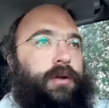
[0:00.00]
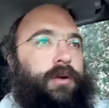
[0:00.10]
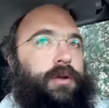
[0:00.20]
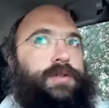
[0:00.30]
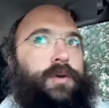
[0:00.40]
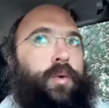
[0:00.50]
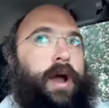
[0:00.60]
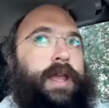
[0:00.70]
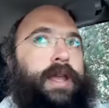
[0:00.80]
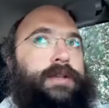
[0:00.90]
So
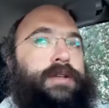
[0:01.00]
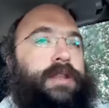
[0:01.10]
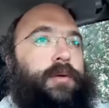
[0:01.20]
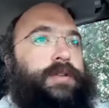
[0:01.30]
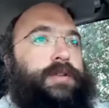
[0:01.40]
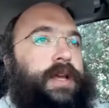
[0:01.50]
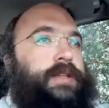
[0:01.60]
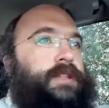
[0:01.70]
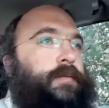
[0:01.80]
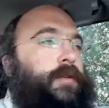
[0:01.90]
why is it that we're
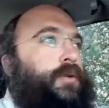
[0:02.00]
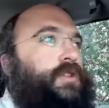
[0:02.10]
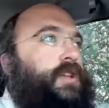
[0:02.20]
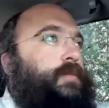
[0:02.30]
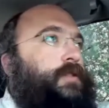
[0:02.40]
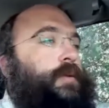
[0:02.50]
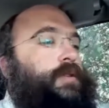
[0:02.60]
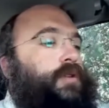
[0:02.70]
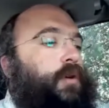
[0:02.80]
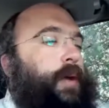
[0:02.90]
saying something which seems to be
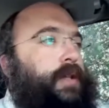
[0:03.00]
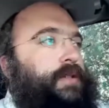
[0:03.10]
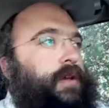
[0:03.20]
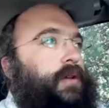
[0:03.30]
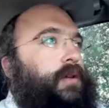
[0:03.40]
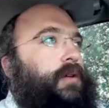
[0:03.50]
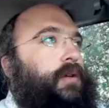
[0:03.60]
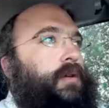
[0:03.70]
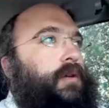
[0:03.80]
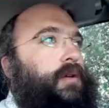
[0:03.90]
so basic,
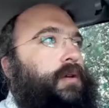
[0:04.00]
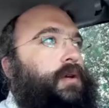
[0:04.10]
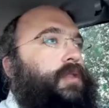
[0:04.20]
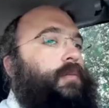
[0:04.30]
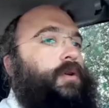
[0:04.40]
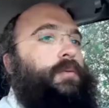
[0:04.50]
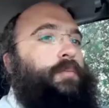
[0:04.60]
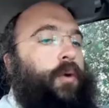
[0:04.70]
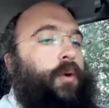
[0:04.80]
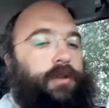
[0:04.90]
the most
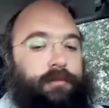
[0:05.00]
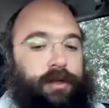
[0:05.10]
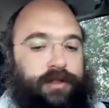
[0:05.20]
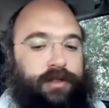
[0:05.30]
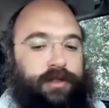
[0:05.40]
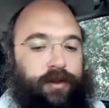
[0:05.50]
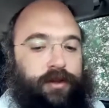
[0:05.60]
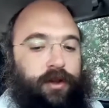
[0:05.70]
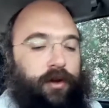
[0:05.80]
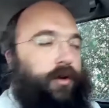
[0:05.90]
important mitzvah in
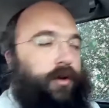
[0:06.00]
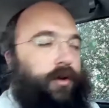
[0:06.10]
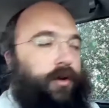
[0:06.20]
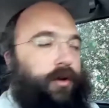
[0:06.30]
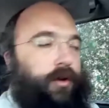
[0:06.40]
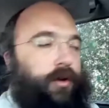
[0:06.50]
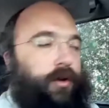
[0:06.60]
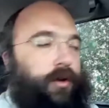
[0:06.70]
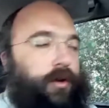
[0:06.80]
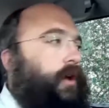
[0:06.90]
the Torah,
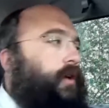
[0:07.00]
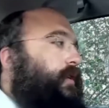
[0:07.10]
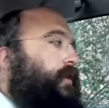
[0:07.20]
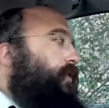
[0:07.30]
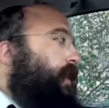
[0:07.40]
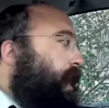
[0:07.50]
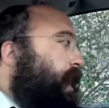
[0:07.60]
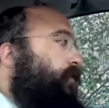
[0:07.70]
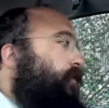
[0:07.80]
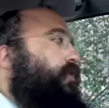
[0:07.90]

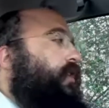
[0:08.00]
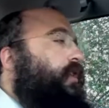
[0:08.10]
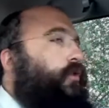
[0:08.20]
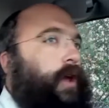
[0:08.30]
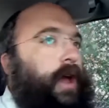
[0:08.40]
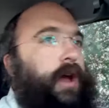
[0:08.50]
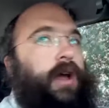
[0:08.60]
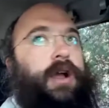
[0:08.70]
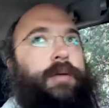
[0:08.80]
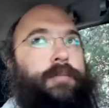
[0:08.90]
the ahavta
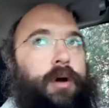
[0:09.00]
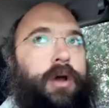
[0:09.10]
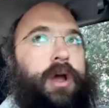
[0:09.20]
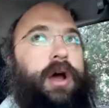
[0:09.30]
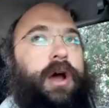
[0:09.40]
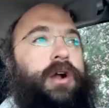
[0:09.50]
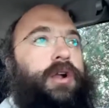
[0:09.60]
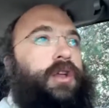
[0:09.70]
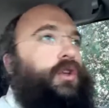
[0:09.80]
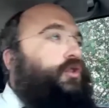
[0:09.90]
l'reacha kamocha,
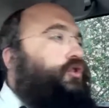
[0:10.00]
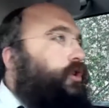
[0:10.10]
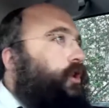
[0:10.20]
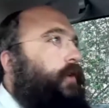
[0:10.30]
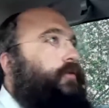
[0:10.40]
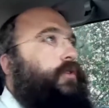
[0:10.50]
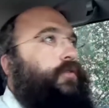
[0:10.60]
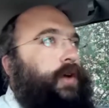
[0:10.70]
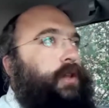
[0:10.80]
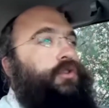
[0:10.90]
you should love
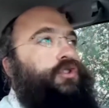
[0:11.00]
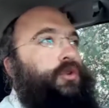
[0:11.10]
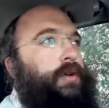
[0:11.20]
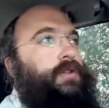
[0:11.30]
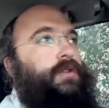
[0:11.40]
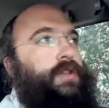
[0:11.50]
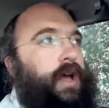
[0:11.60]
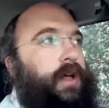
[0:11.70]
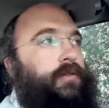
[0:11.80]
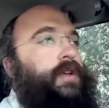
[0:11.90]
your fellow Jew as
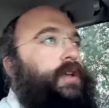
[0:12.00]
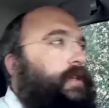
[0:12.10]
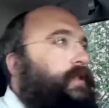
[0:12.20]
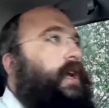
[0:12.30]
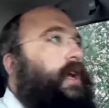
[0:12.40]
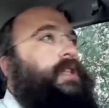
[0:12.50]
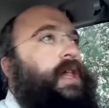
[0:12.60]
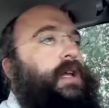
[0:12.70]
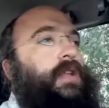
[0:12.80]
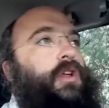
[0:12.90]
yourself, ze
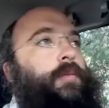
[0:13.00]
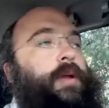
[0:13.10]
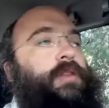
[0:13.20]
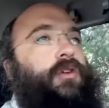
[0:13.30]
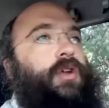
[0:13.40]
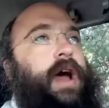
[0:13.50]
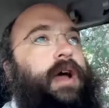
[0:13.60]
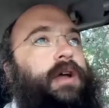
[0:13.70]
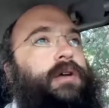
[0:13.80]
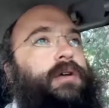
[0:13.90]
klal gadol
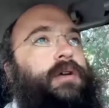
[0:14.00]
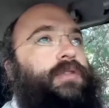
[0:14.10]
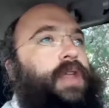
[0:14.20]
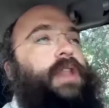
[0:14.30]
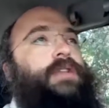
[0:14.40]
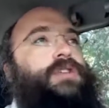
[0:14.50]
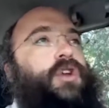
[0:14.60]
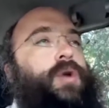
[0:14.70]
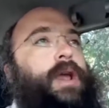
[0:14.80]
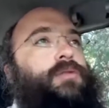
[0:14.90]
b'Torah, that is a
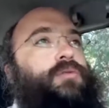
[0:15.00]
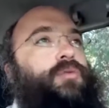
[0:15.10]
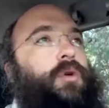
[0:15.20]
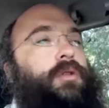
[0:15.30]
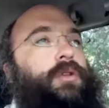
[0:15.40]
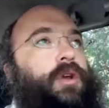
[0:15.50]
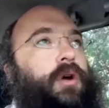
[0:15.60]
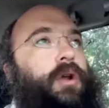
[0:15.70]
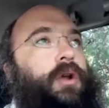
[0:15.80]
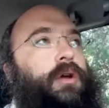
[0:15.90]
great rule in the
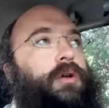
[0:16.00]
Torah.